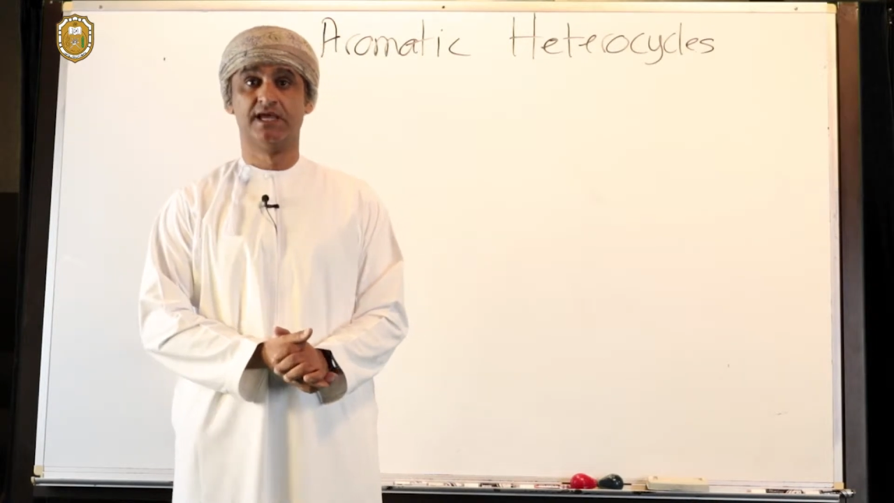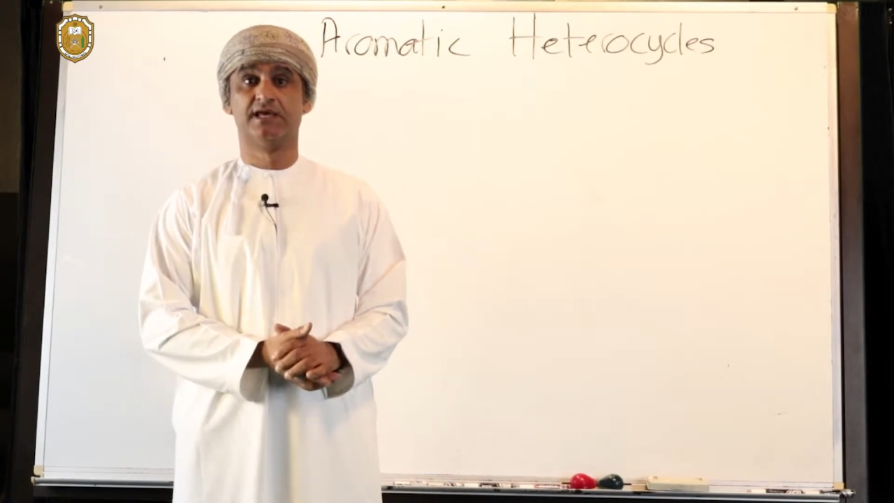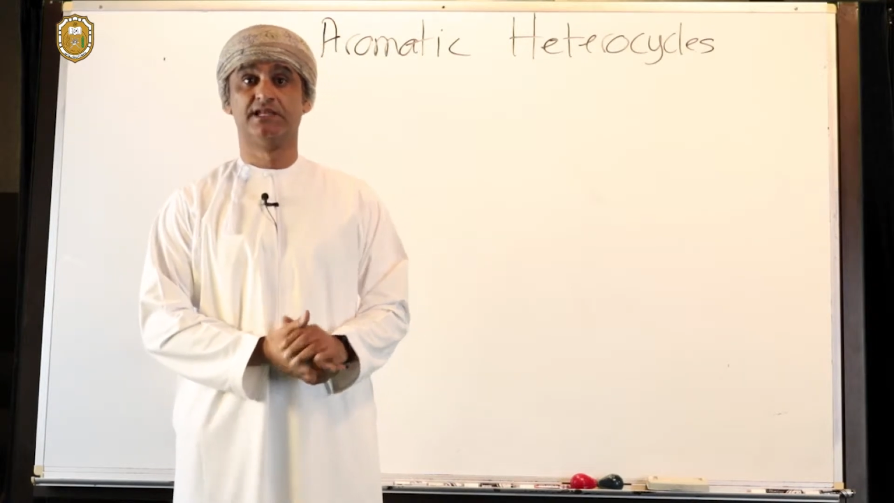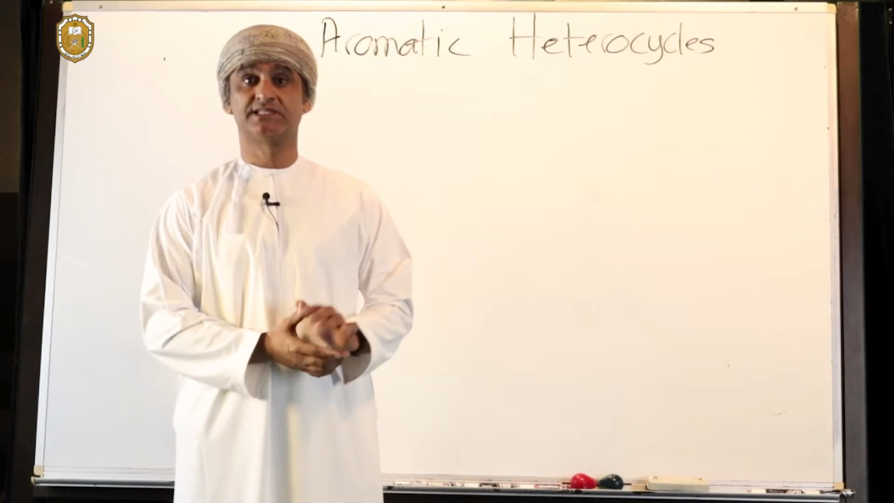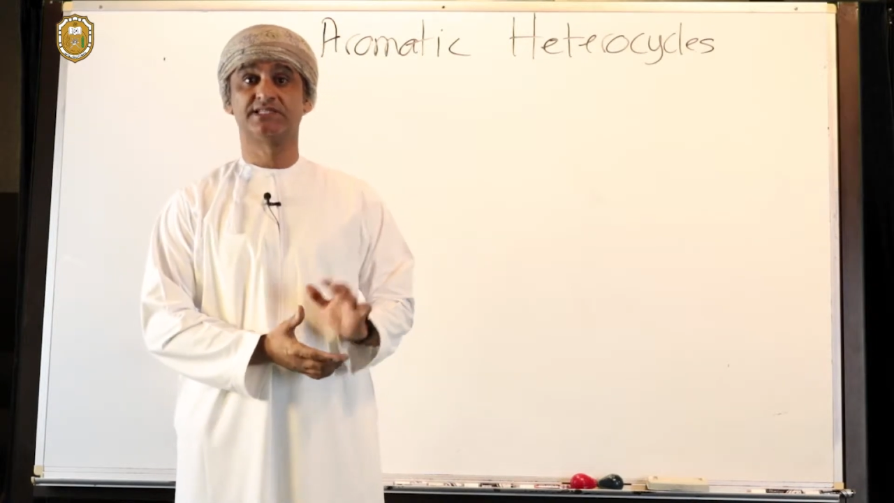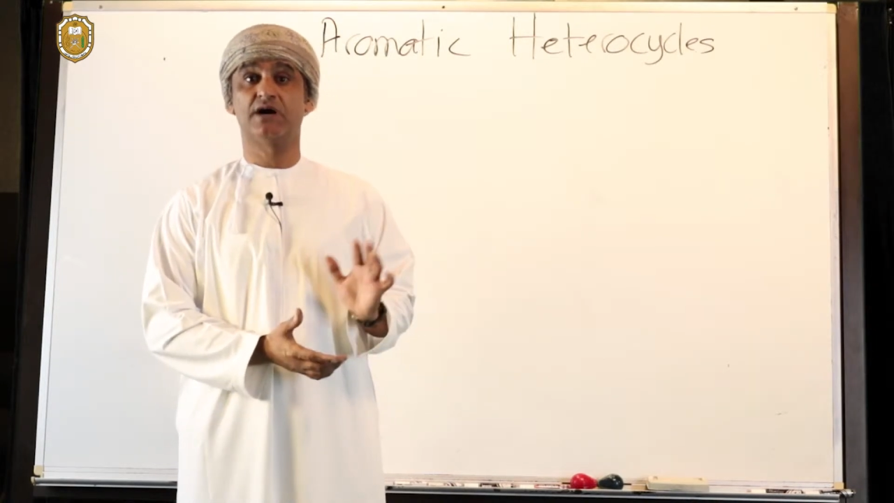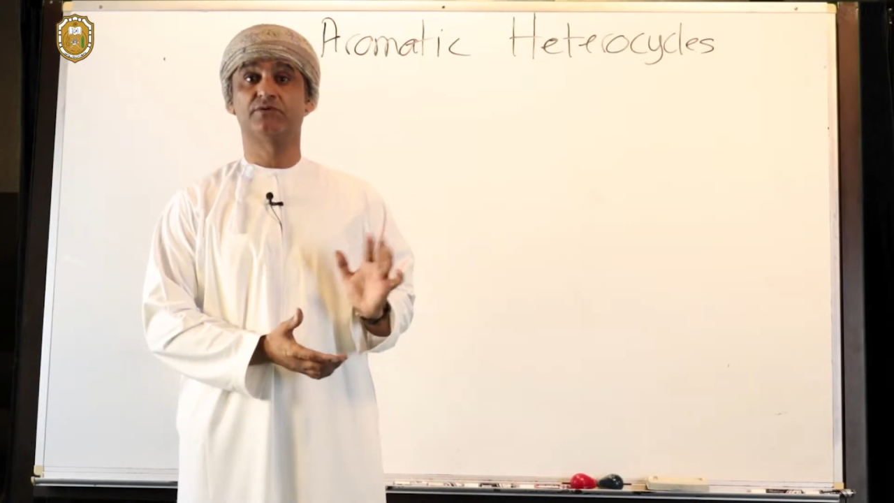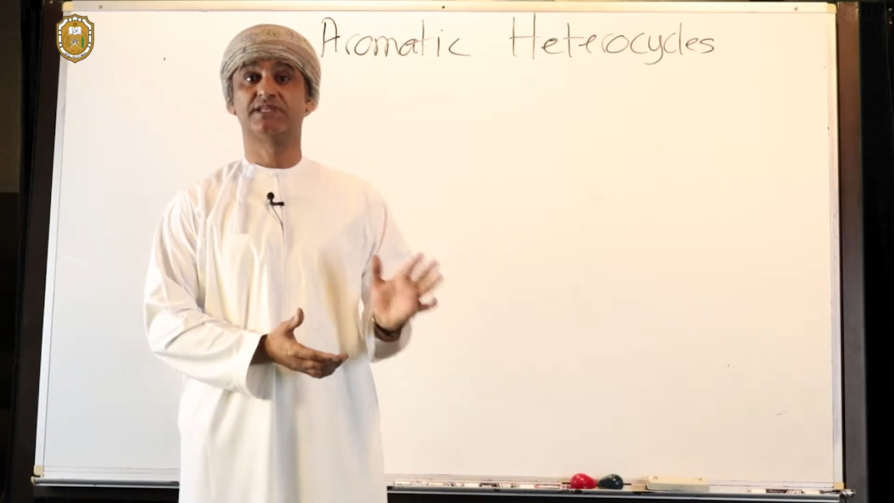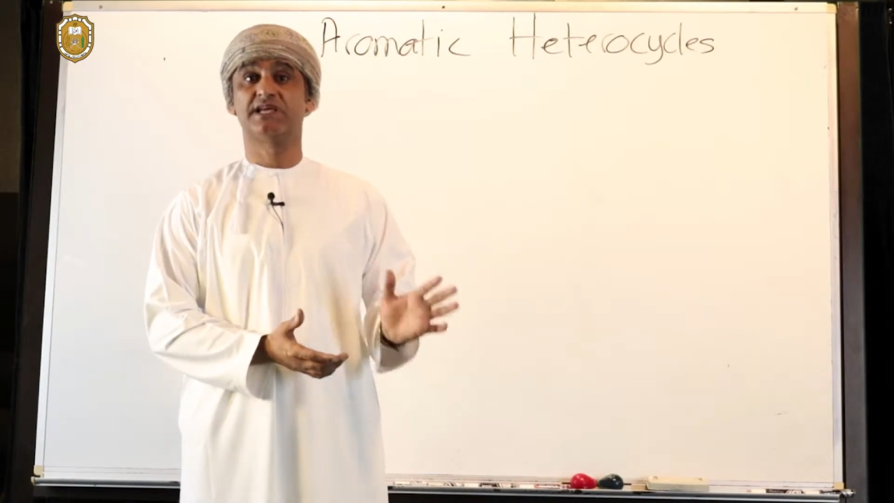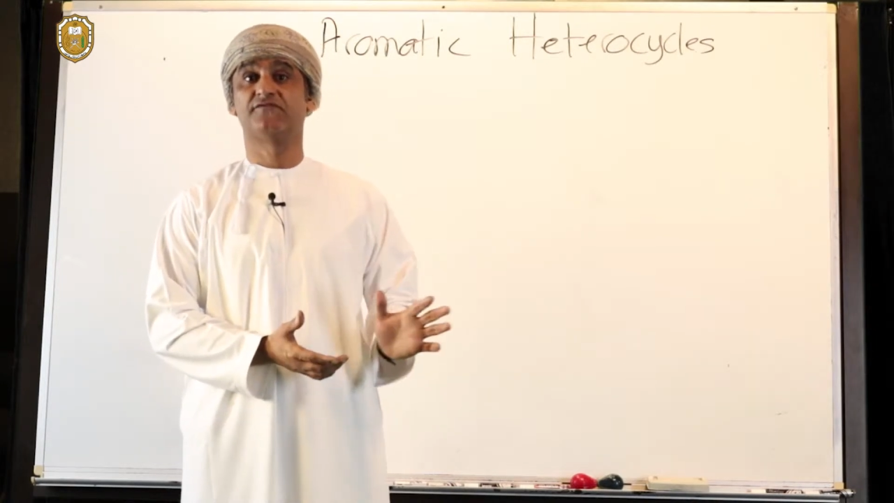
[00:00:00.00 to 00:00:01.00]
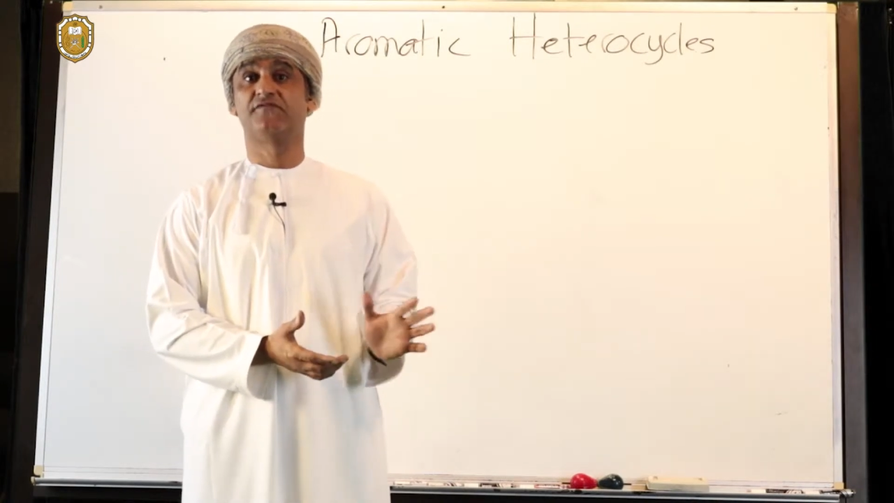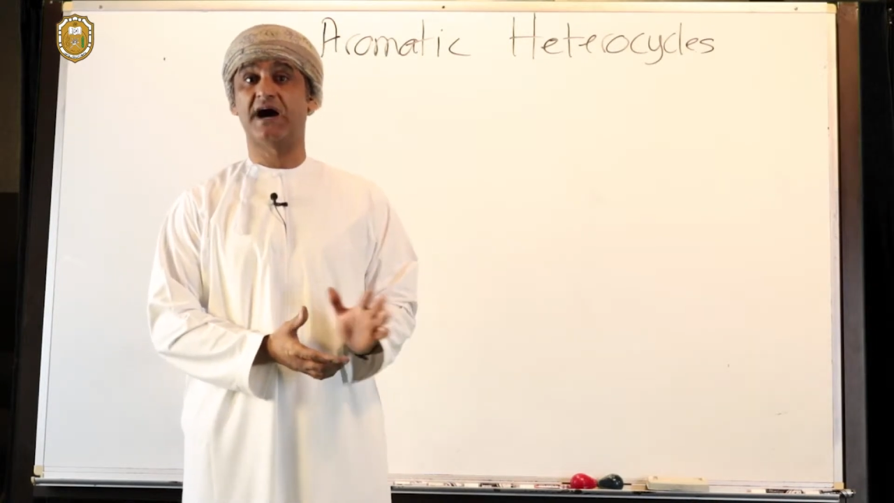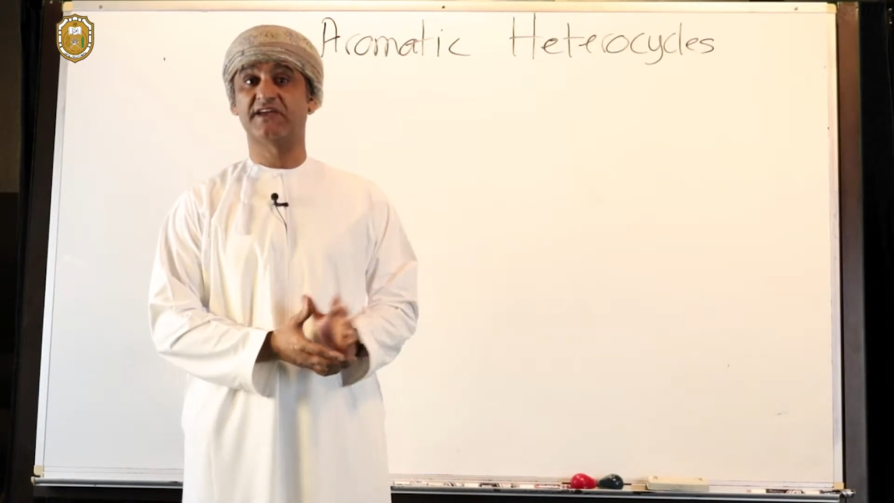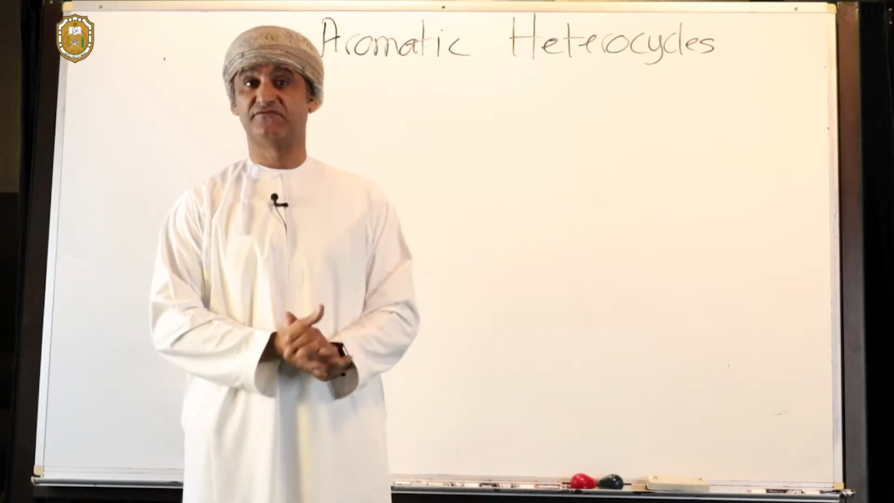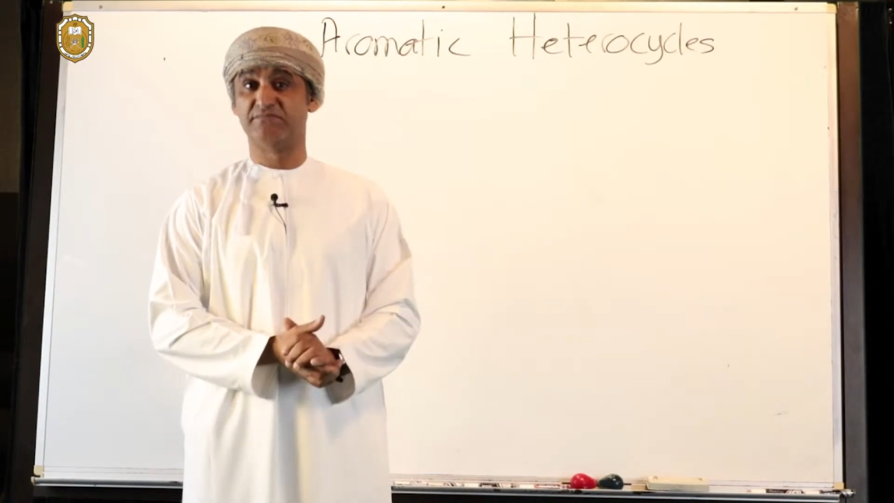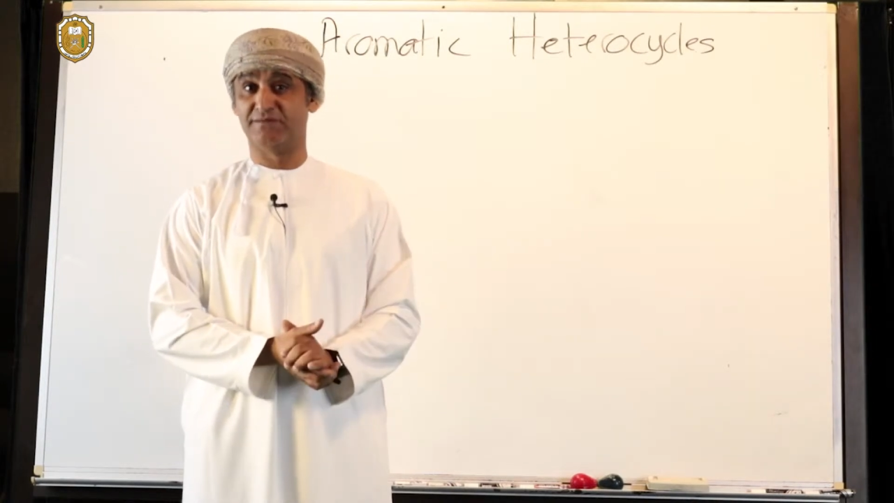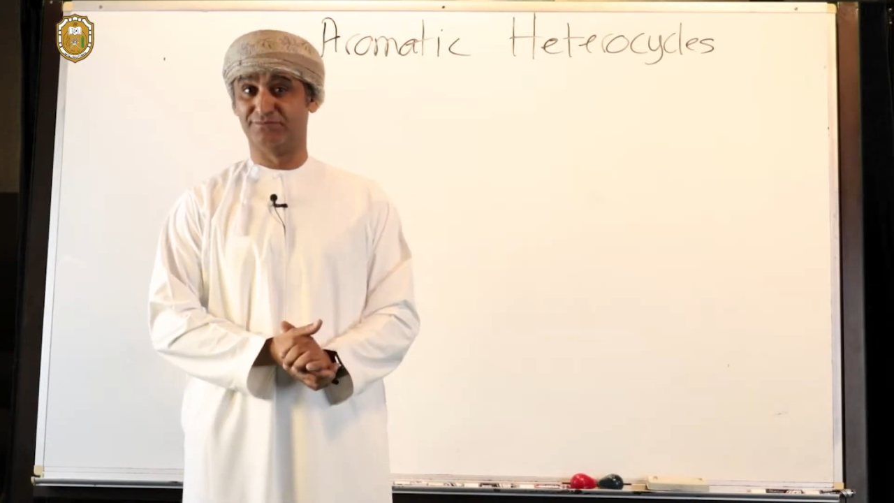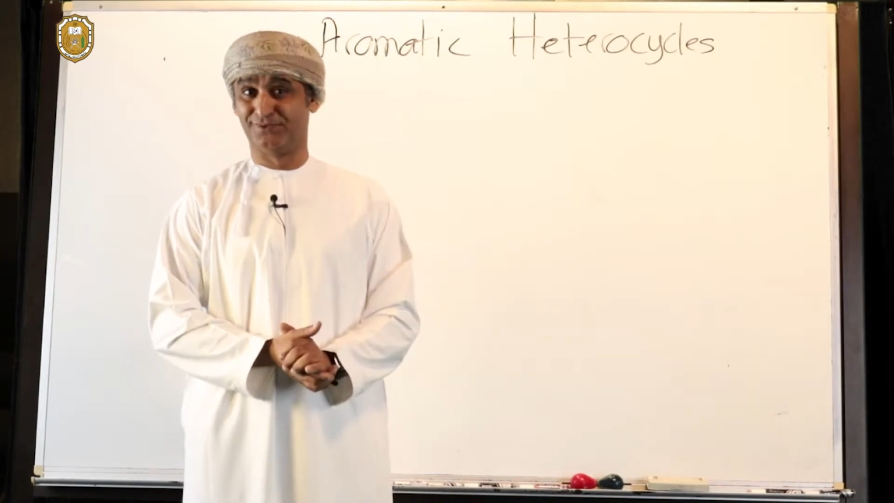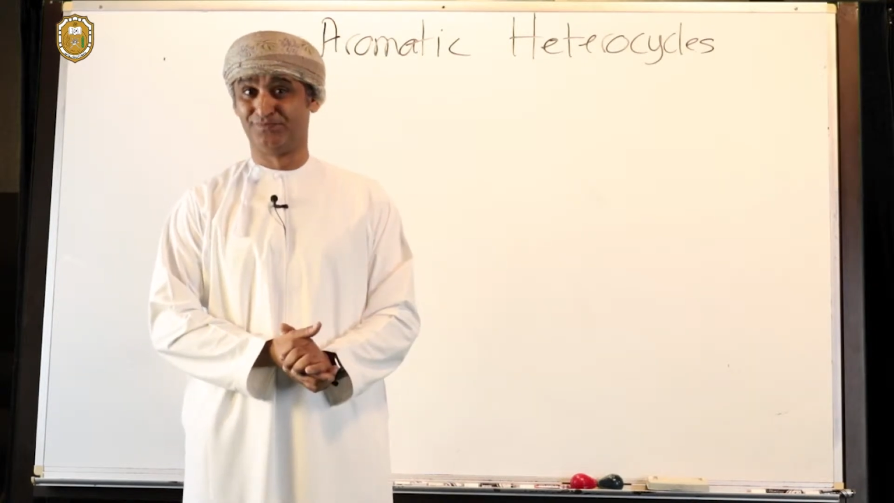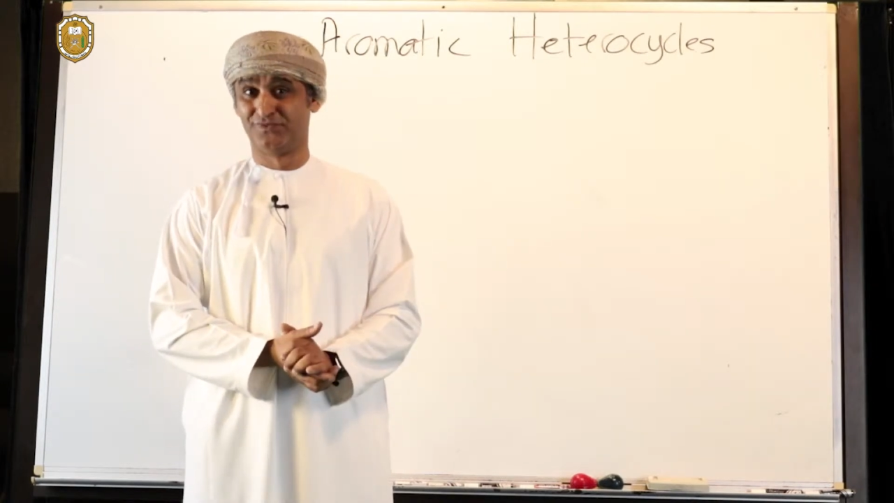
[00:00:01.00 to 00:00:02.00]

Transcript: Let's now take 5-membered